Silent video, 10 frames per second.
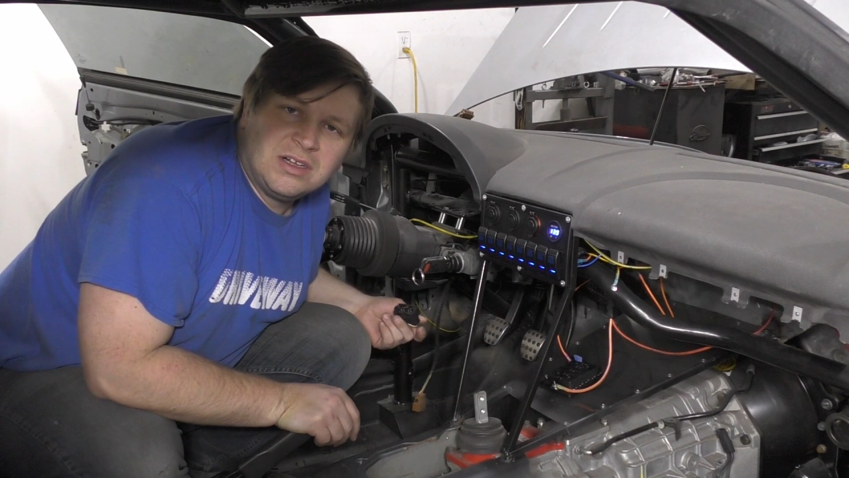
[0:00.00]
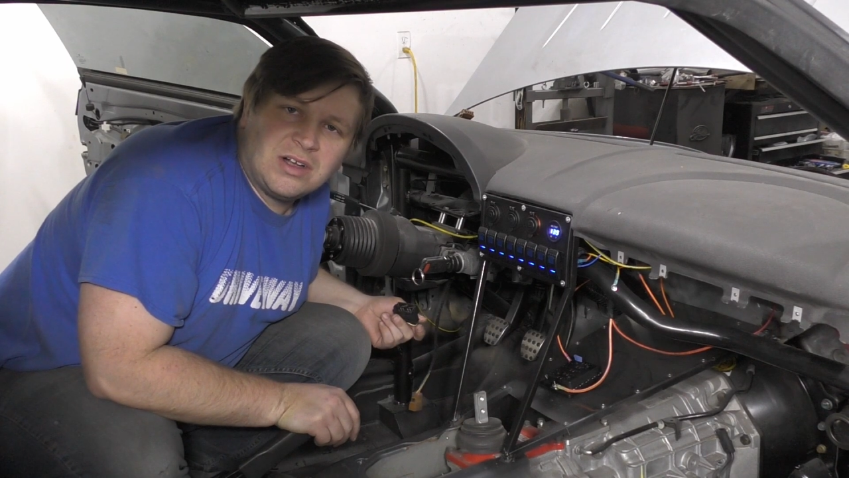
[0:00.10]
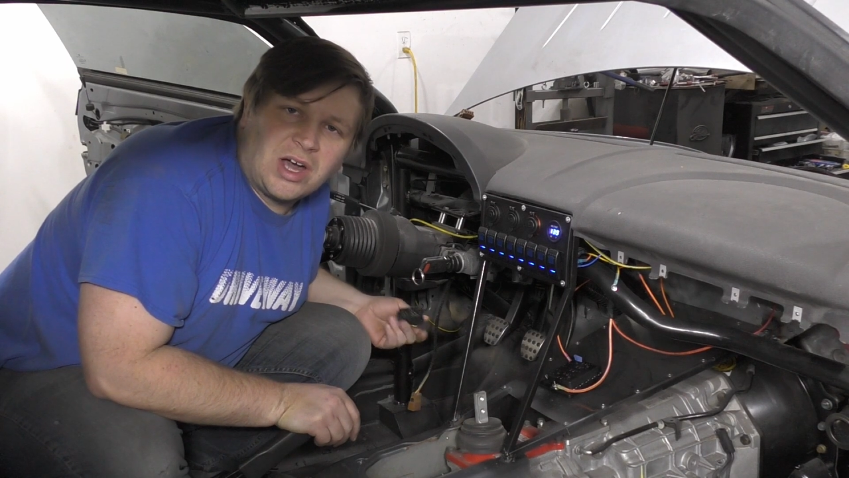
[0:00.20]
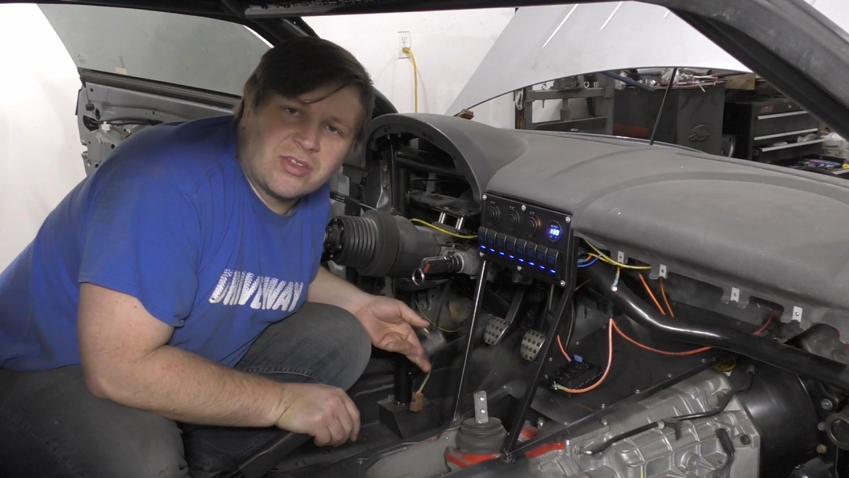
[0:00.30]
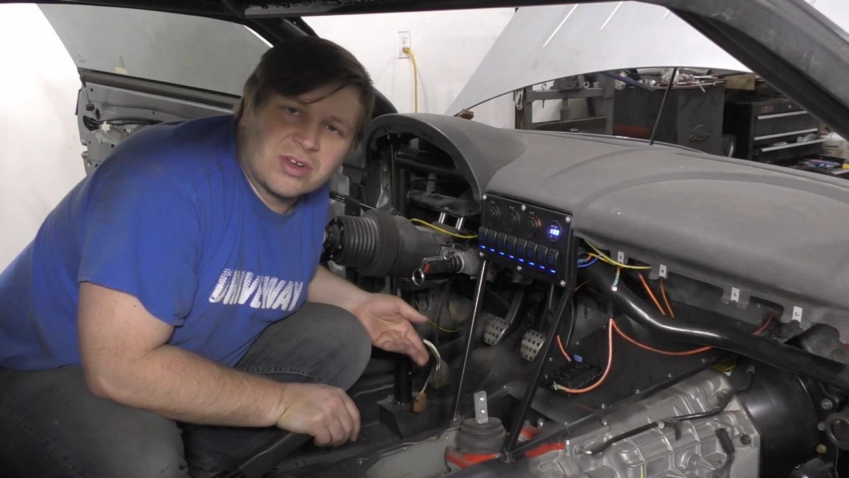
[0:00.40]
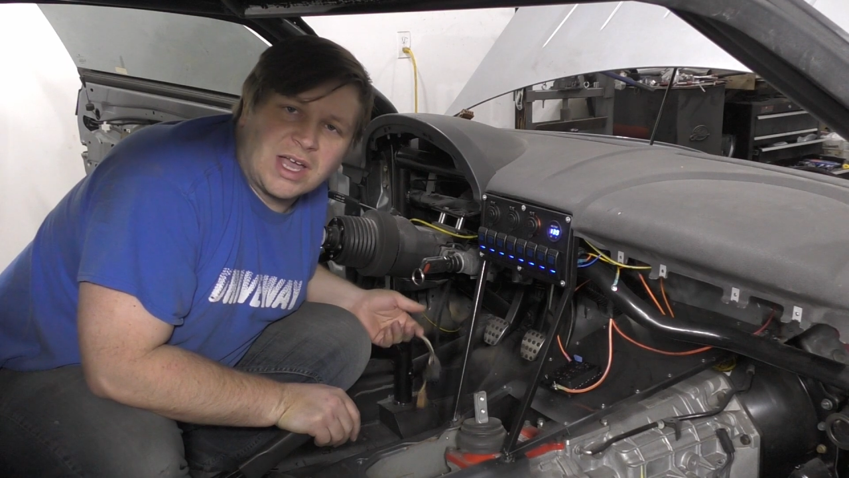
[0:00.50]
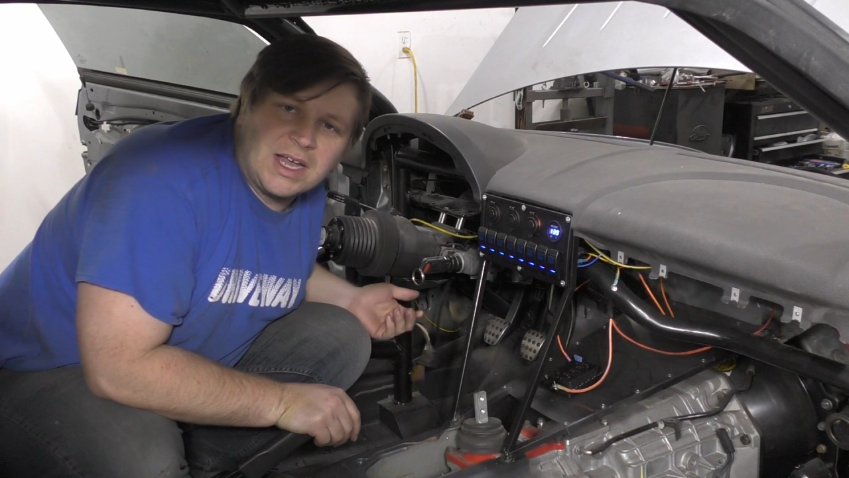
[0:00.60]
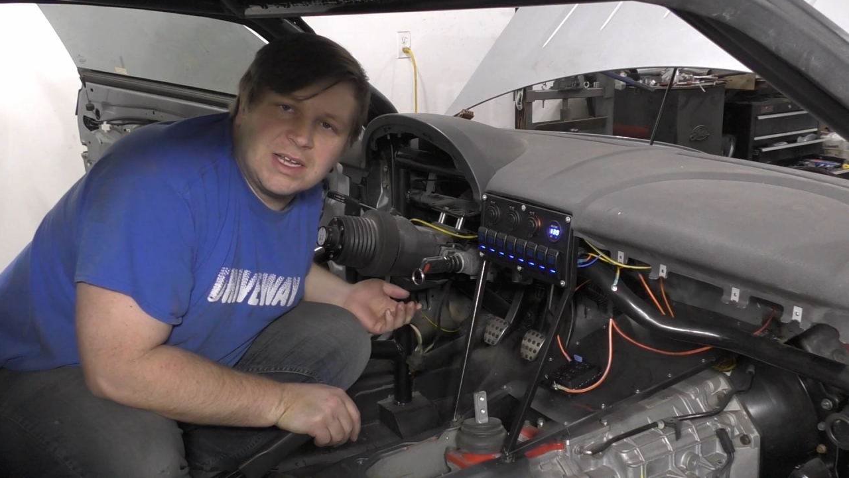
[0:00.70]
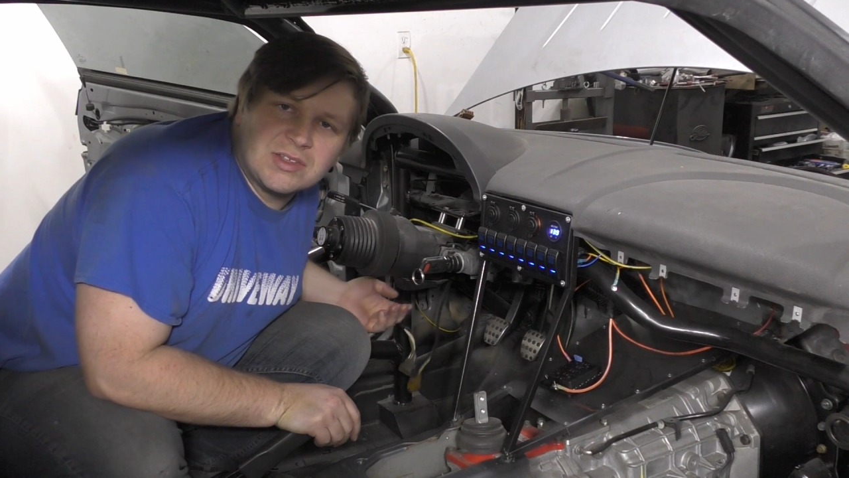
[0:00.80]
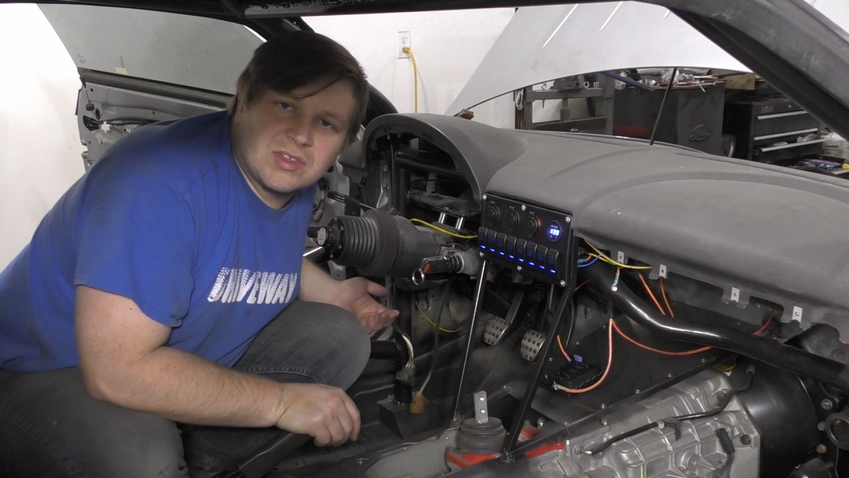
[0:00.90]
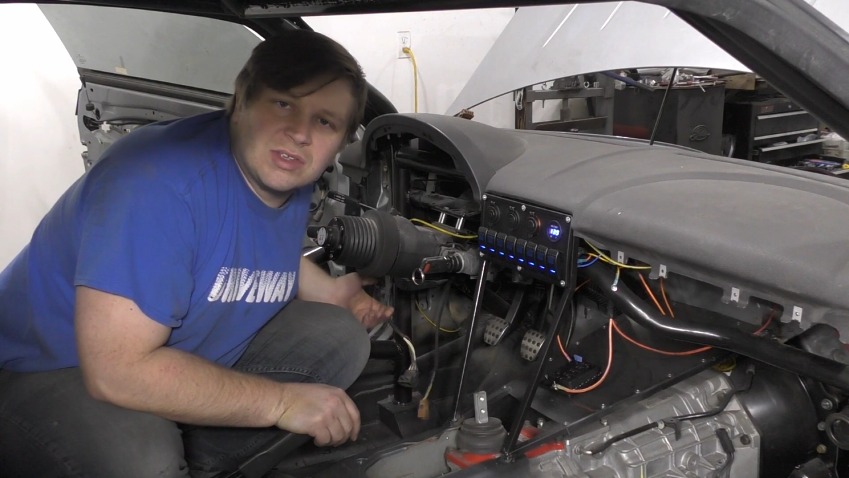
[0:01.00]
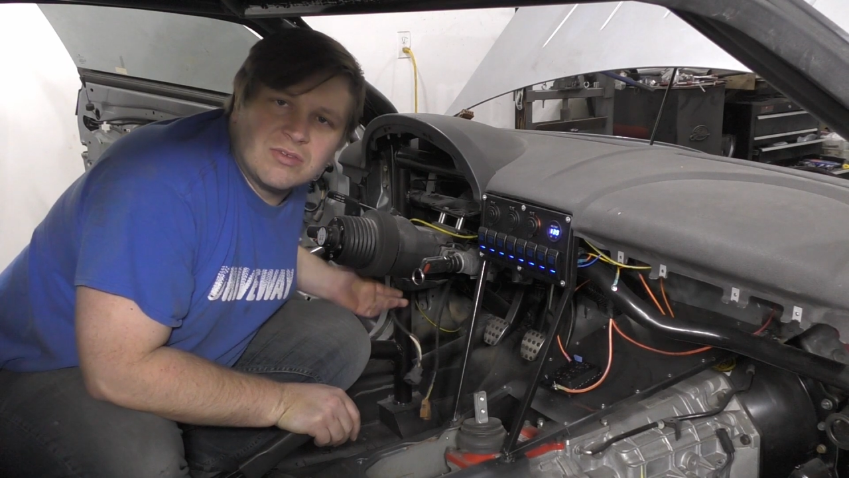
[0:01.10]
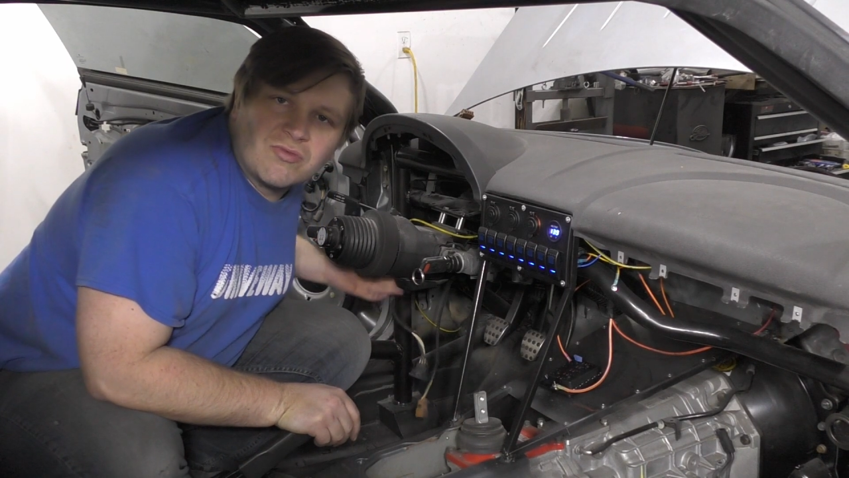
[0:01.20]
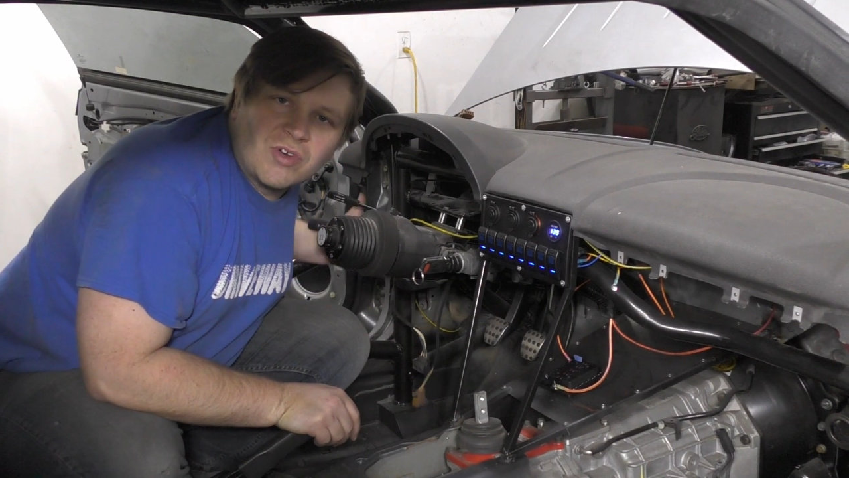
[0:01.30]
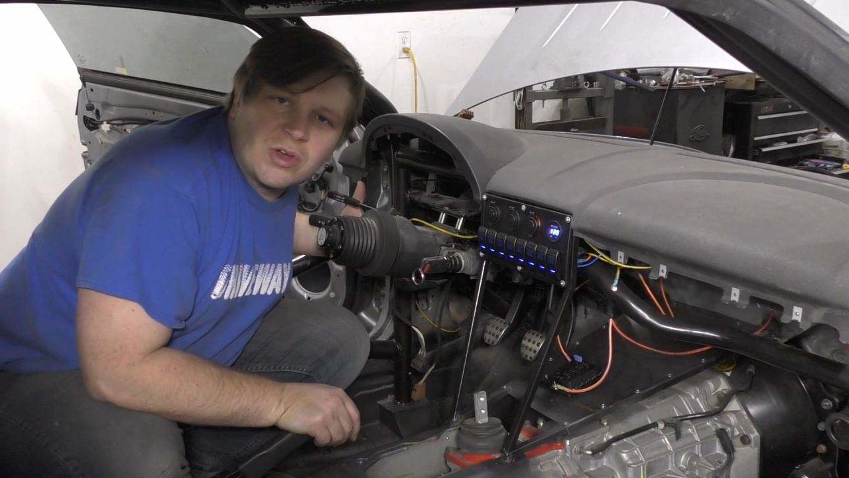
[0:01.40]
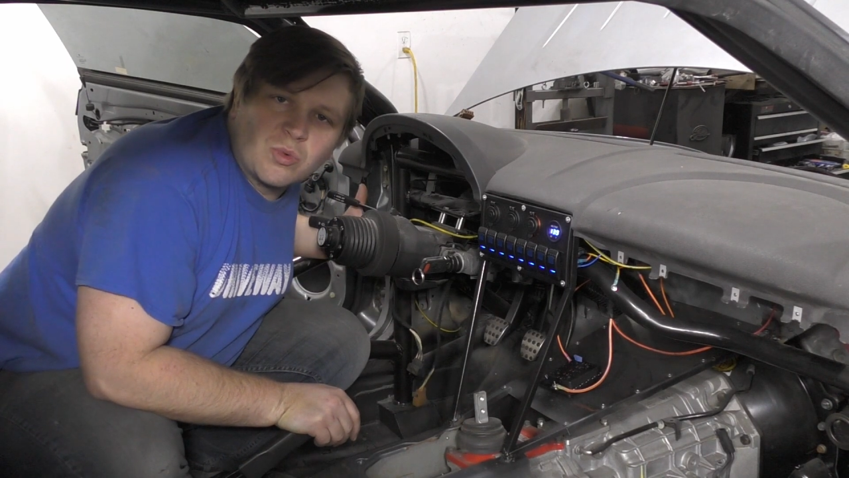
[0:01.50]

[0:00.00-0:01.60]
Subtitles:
other guys run